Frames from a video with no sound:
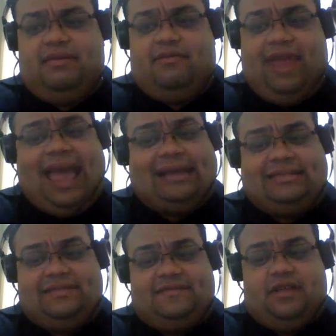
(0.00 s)
being
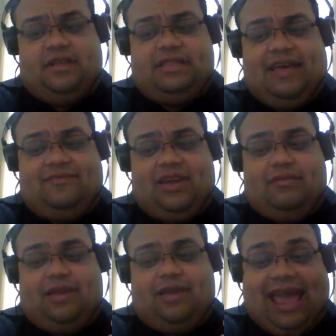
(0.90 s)
reactive, not
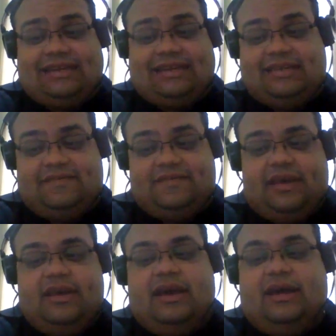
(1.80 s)
having a
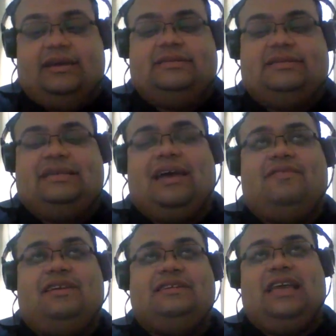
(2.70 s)
reactive
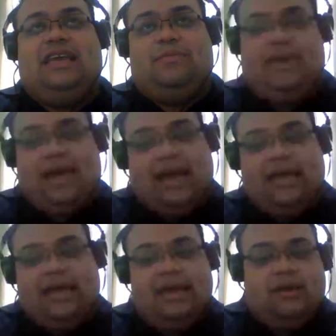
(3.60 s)
servlet
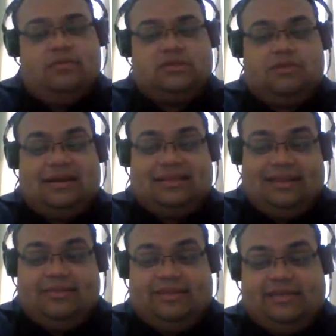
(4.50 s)
API was
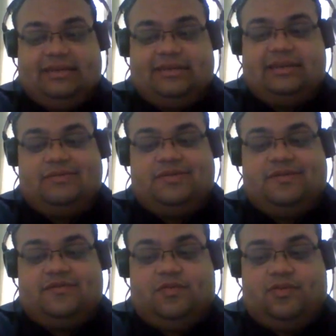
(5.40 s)
quite limiting in terms
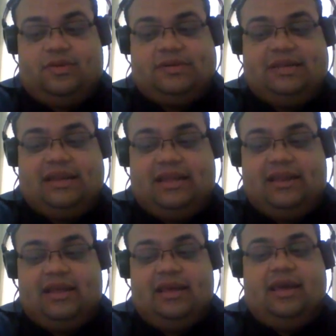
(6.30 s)
of supporting that.
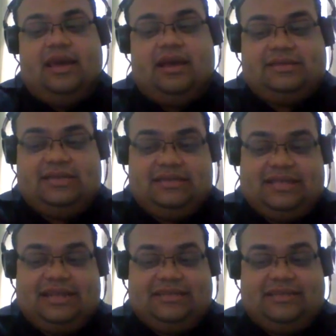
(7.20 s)
And
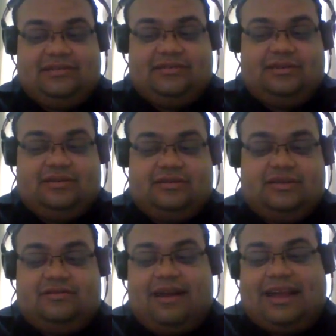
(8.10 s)
since that's
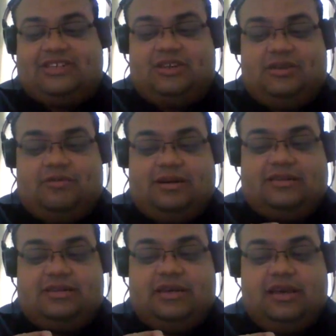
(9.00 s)
the direction you
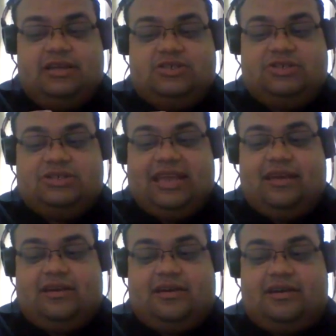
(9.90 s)
want to
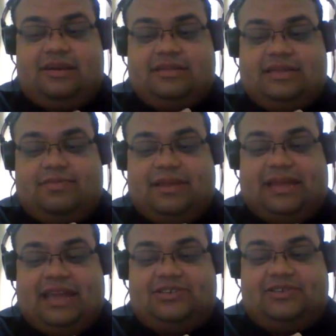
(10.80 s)
take your current
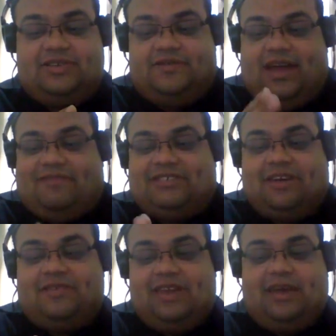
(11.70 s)
application, if you have a
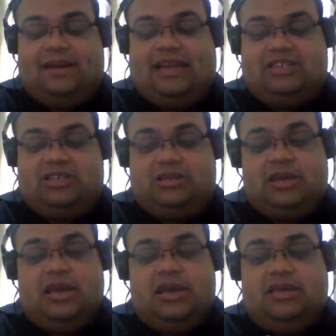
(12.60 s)
Java EE application,
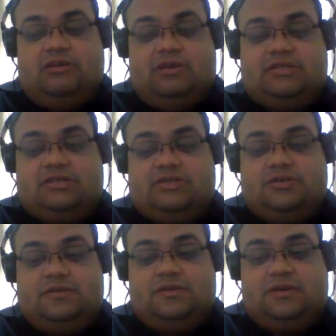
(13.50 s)
you want
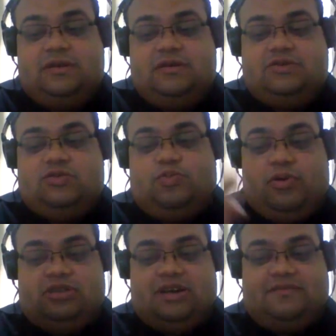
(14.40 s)
to
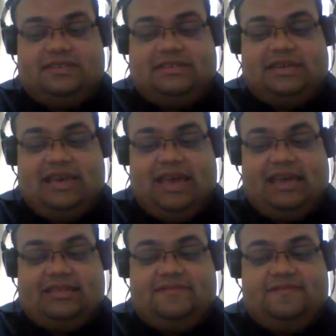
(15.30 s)
support Java
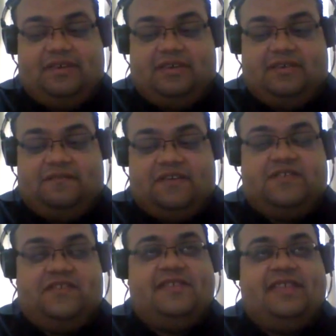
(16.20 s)
C8
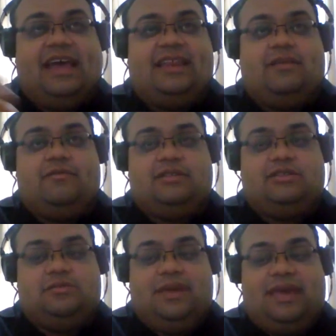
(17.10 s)
features in that and want
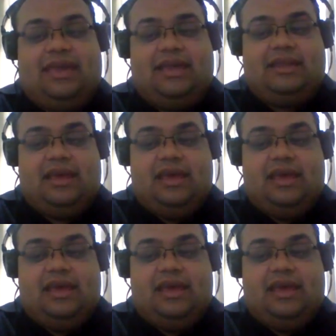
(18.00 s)
to make it